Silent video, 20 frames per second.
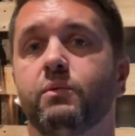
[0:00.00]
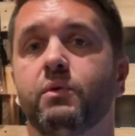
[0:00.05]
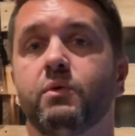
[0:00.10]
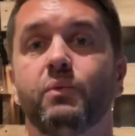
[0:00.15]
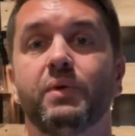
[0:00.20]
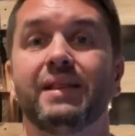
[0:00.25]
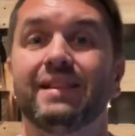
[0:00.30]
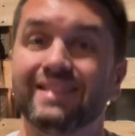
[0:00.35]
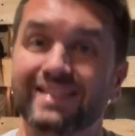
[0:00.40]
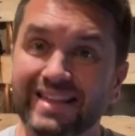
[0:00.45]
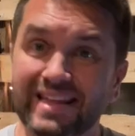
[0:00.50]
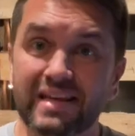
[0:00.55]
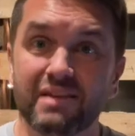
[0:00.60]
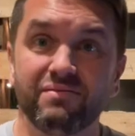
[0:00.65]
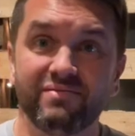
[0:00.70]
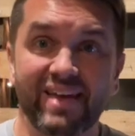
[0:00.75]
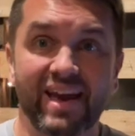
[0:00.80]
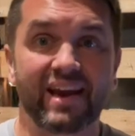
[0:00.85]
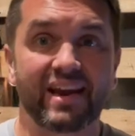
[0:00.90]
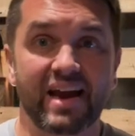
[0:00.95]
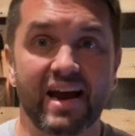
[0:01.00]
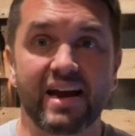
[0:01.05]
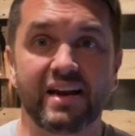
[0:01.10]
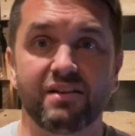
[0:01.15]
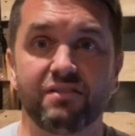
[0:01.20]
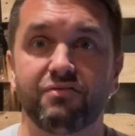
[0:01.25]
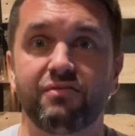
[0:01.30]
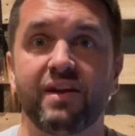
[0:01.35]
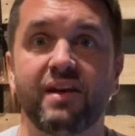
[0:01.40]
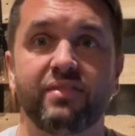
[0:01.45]
When we live that
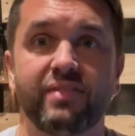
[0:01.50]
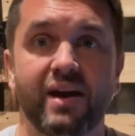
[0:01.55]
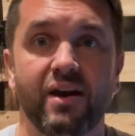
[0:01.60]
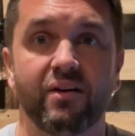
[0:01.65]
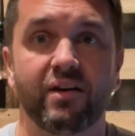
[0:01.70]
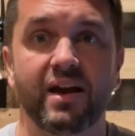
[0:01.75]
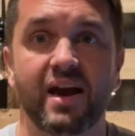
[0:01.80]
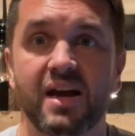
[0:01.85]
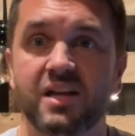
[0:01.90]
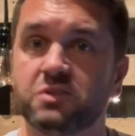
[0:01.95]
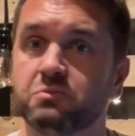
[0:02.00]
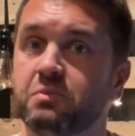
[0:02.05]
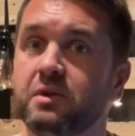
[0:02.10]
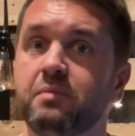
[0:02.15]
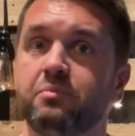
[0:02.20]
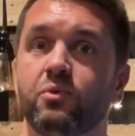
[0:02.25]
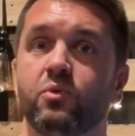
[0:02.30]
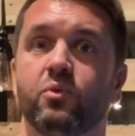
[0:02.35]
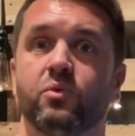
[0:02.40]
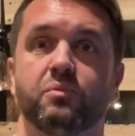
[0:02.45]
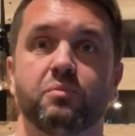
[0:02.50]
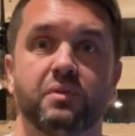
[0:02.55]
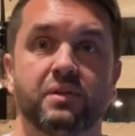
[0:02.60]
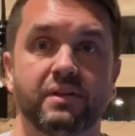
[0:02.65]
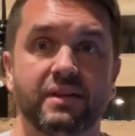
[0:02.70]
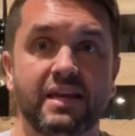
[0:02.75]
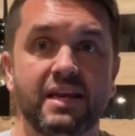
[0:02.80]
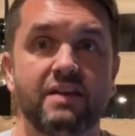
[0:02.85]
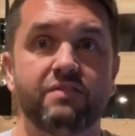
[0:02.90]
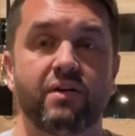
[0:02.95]
kind of faith out, guys, people will
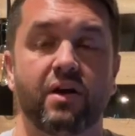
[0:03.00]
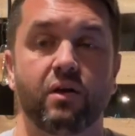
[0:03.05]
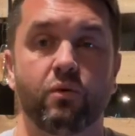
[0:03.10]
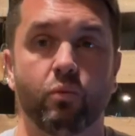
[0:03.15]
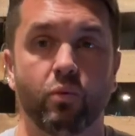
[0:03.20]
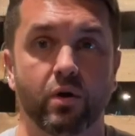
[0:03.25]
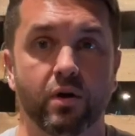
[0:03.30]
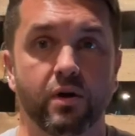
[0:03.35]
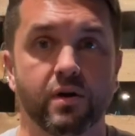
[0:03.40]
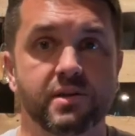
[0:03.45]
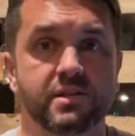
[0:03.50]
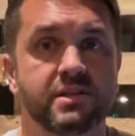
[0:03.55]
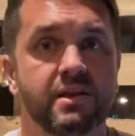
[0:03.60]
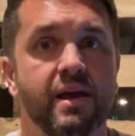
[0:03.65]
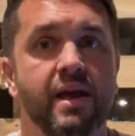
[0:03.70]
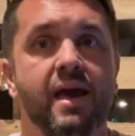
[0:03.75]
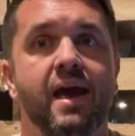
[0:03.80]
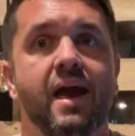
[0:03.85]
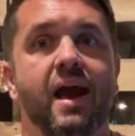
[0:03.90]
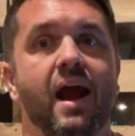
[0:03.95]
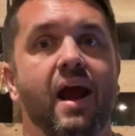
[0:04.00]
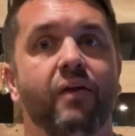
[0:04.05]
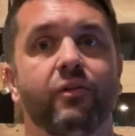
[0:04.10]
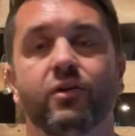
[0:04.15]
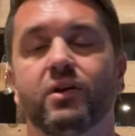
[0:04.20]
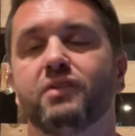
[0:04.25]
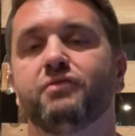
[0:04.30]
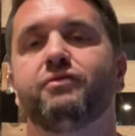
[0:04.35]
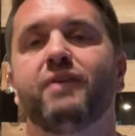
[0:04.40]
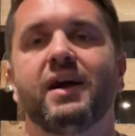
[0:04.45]
believe our words and
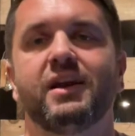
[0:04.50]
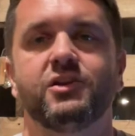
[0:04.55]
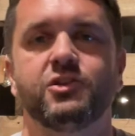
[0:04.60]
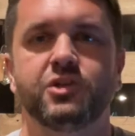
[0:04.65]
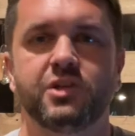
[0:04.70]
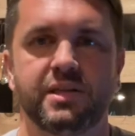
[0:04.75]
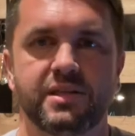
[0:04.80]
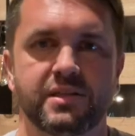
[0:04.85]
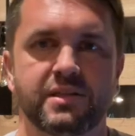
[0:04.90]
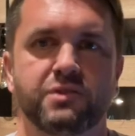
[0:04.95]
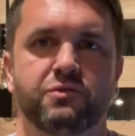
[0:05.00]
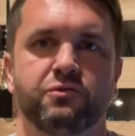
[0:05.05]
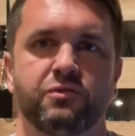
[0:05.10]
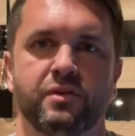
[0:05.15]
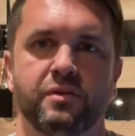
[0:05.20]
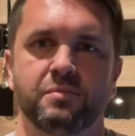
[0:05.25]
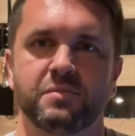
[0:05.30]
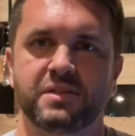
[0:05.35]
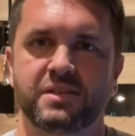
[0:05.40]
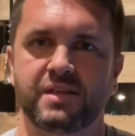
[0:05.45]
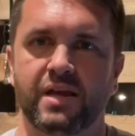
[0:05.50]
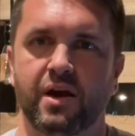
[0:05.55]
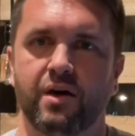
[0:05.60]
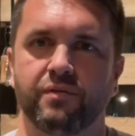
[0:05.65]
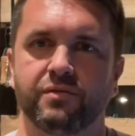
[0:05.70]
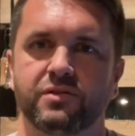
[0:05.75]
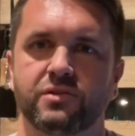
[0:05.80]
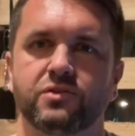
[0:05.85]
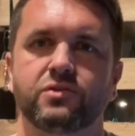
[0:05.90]
they're going to find Jesus for themselves.